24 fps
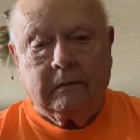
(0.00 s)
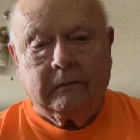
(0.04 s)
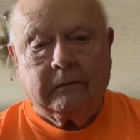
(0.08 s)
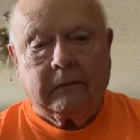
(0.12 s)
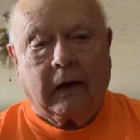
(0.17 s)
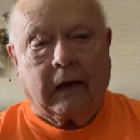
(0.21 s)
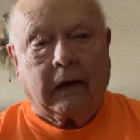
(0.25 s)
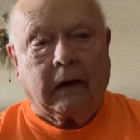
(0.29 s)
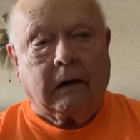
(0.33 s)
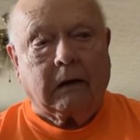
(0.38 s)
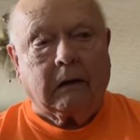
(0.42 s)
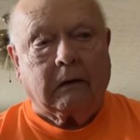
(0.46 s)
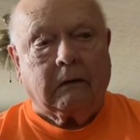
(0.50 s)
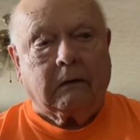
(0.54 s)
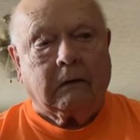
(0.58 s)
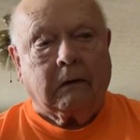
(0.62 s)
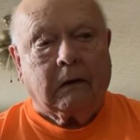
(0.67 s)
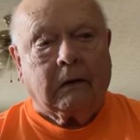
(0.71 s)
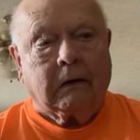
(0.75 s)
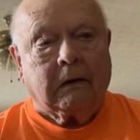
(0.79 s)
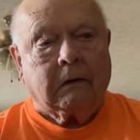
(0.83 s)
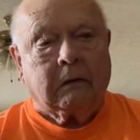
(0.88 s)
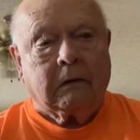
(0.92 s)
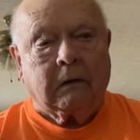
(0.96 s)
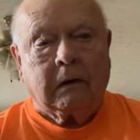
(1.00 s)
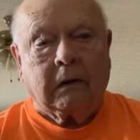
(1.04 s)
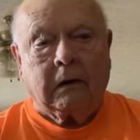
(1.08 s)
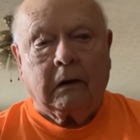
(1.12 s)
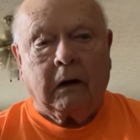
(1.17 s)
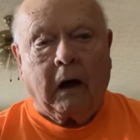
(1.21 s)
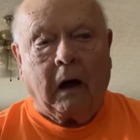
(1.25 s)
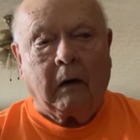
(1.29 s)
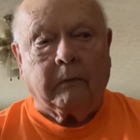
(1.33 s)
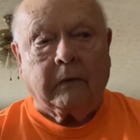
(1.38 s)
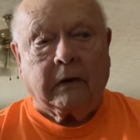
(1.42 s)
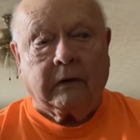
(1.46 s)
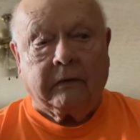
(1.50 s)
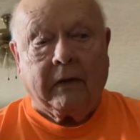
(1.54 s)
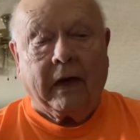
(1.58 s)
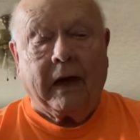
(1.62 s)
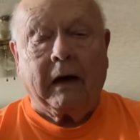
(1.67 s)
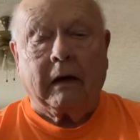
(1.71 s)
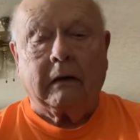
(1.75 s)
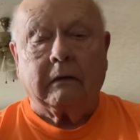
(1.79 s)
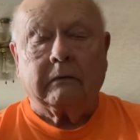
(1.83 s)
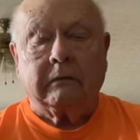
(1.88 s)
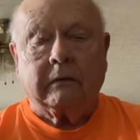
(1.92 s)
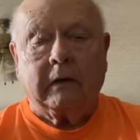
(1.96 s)
And I mean,
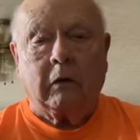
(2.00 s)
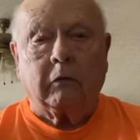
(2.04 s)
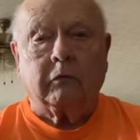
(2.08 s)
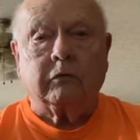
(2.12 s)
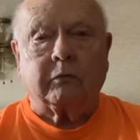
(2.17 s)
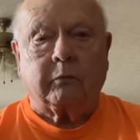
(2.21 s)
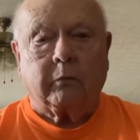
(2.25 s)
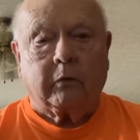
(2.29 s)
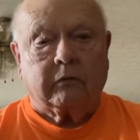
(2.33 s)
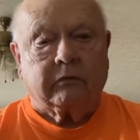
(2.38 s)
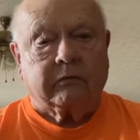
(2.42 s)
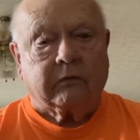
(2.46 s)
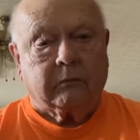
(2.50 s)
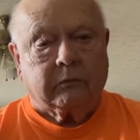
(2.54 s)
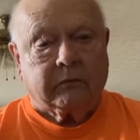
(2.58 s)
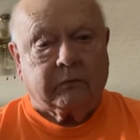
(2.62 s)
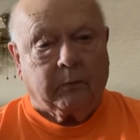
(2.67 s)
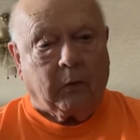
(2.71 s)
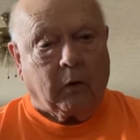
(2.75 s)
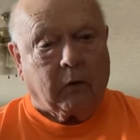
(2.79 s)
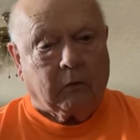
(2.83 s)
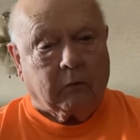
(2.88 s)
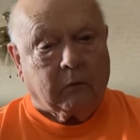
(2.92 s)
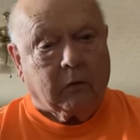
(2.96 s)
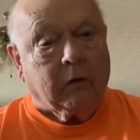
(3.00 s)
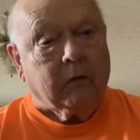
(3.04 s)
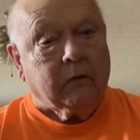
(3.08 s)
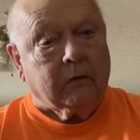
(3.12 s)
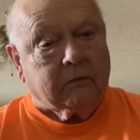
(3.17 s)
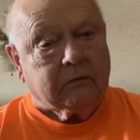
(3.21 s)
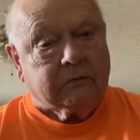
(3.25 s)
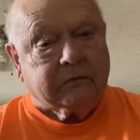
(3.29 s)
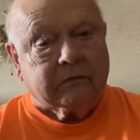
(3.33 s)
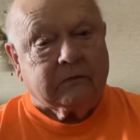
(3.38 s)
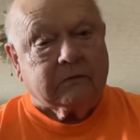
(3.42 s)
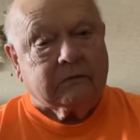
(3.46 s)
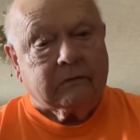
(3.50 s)
those were some smart words.